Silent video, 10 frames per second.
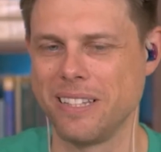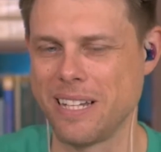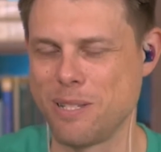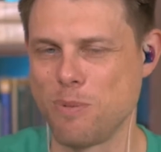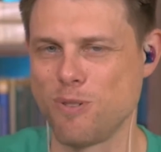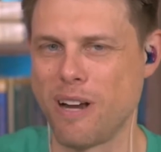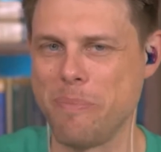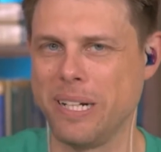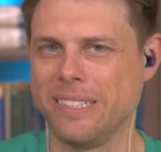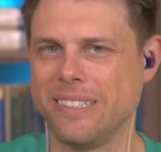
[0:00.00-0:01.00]
Hit that
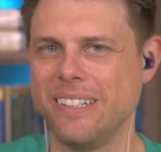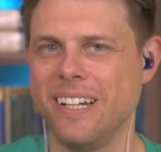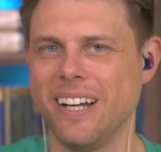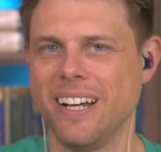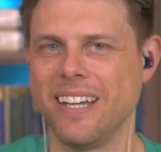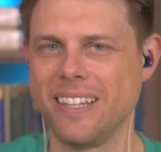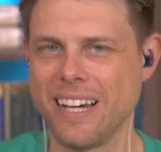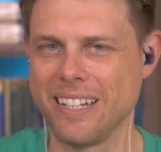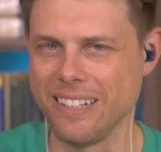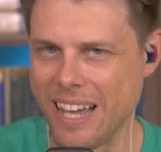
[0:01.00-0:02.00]
subscribe button, hit
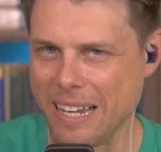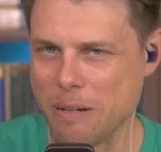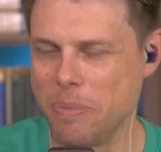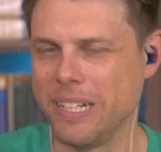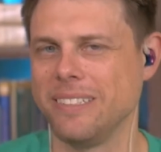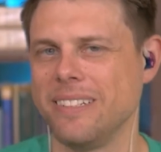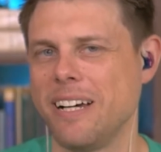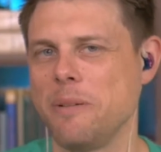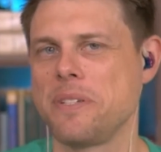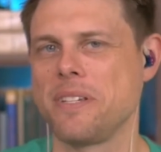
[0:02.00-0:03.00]
that like button,
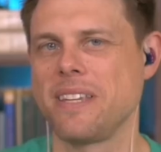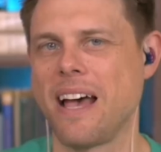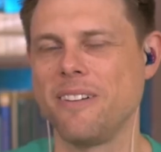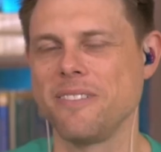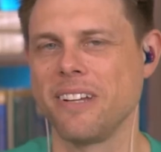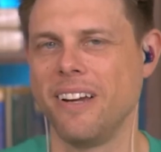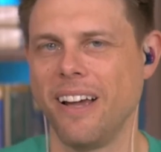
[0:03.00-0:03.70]
helps us out,